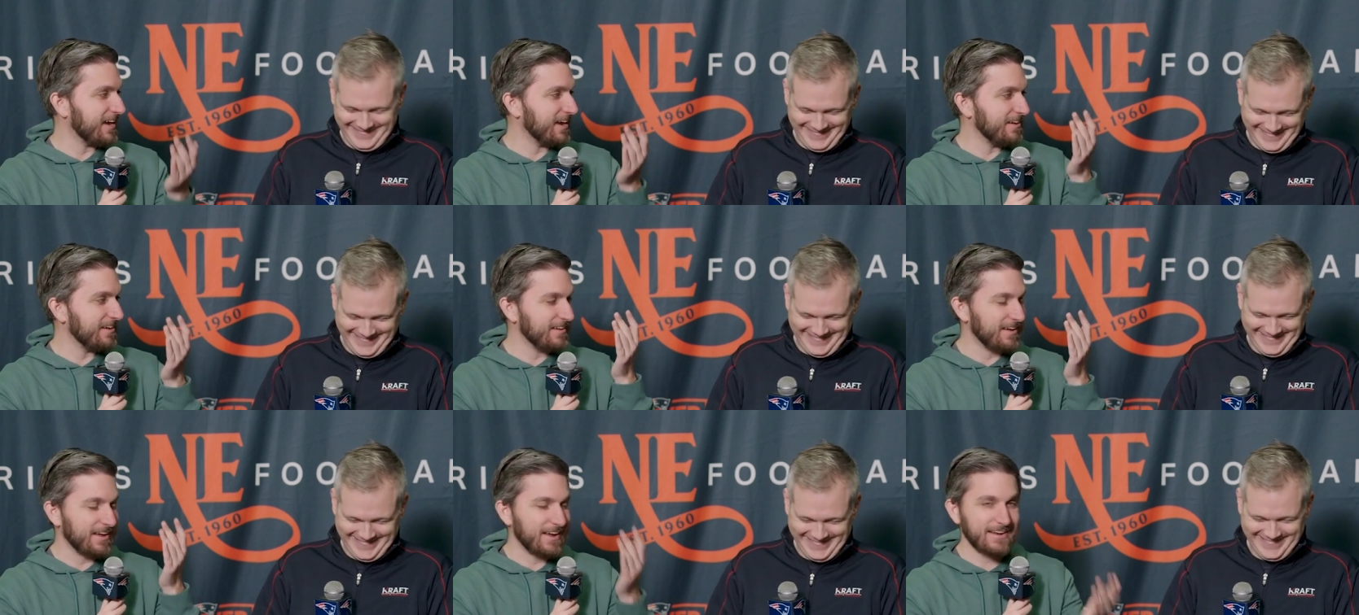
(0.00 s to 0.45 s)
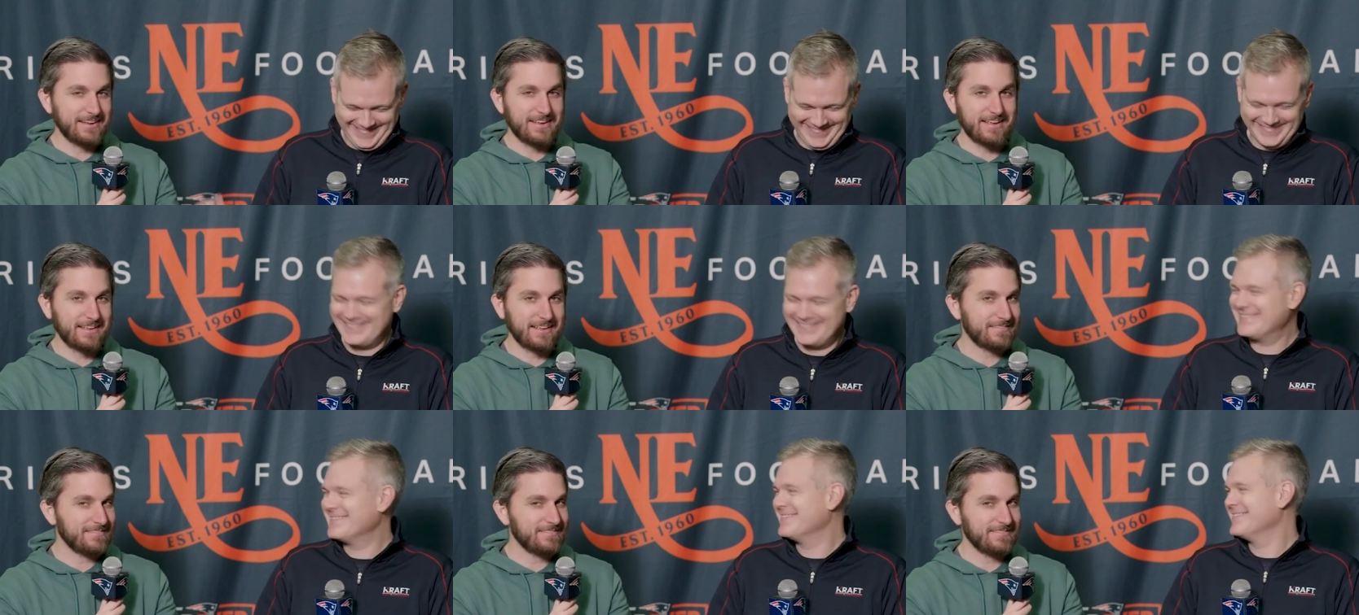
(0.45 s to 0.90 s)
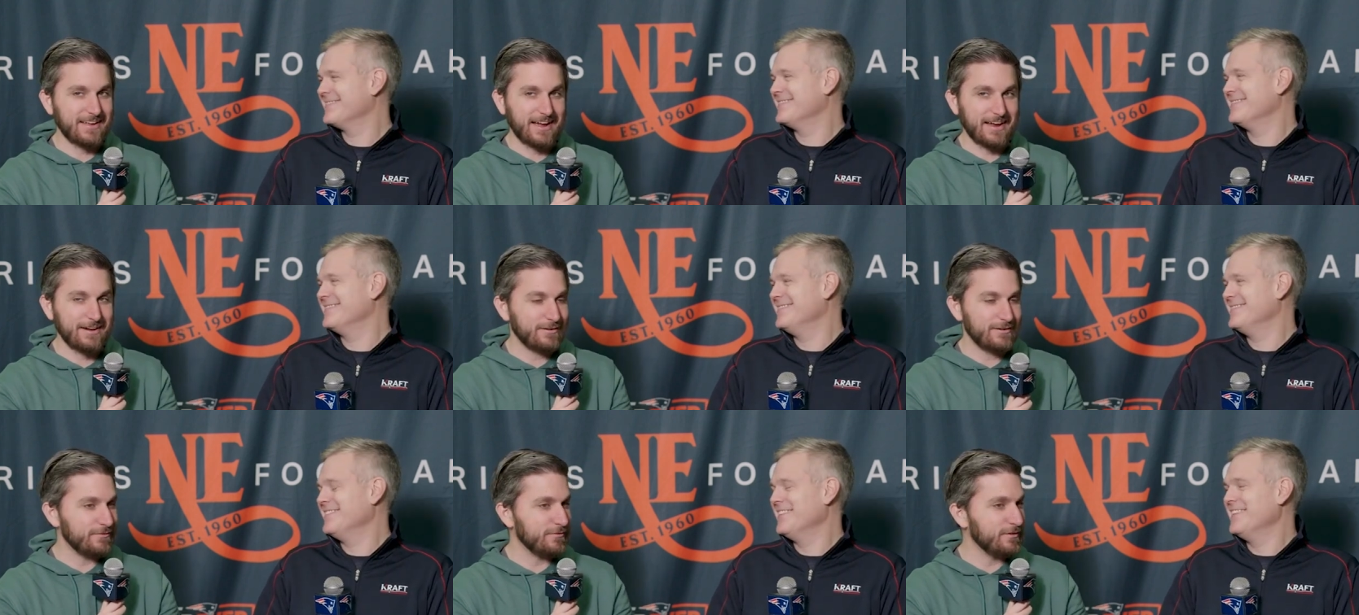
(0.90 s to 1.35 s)
Speaker 1: I, I,
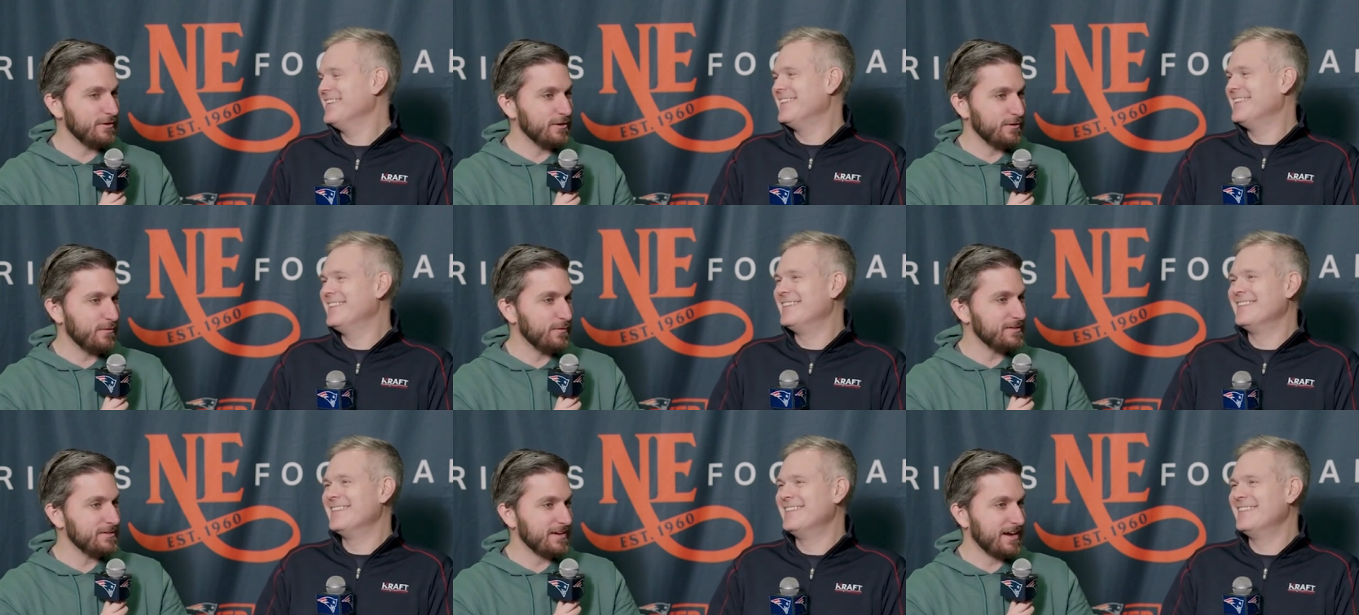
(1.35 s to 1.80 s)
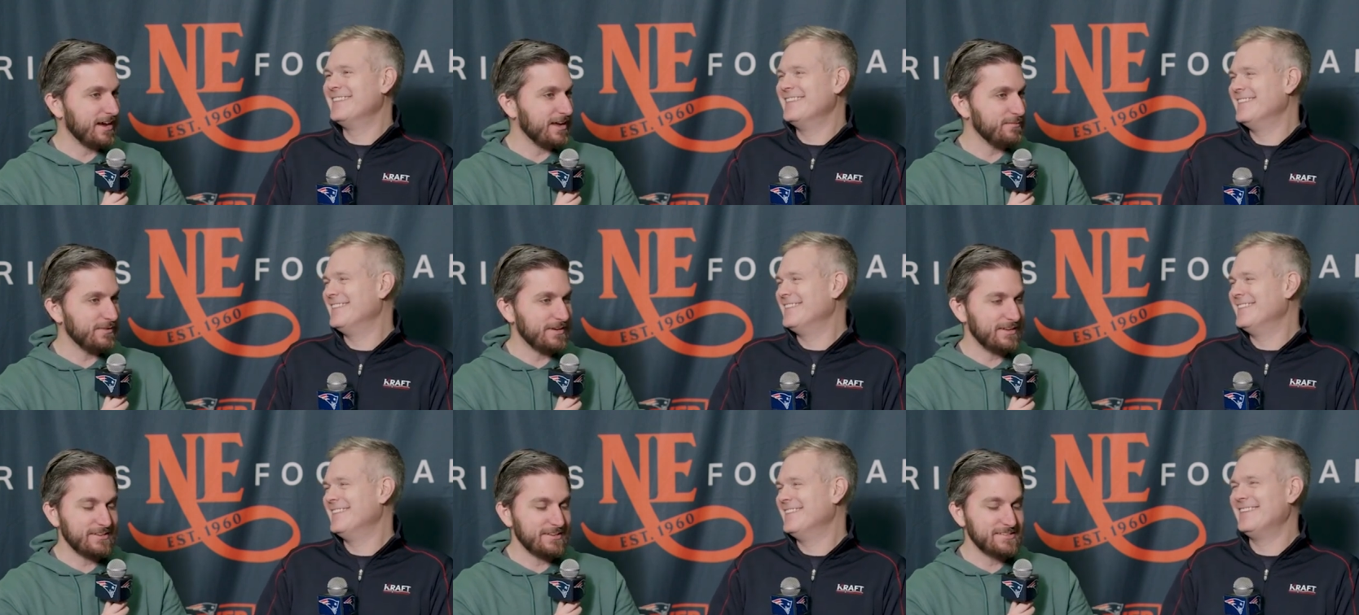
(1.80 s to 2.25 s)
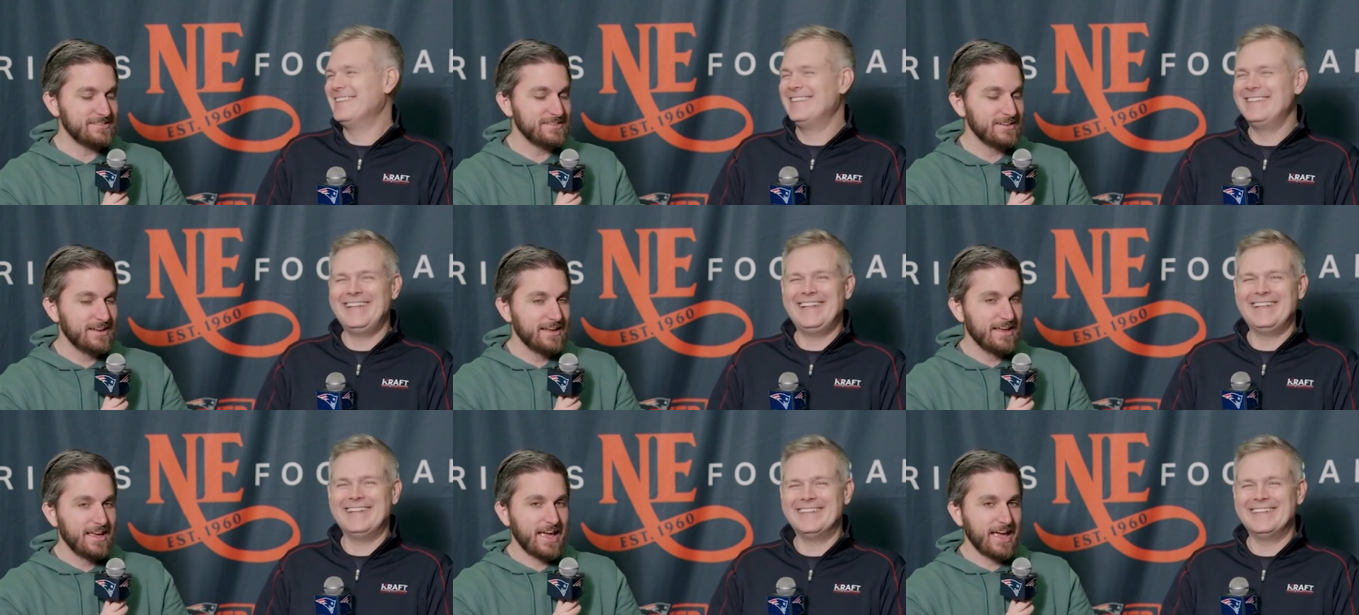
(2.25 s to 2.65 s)
I don't even know what time it is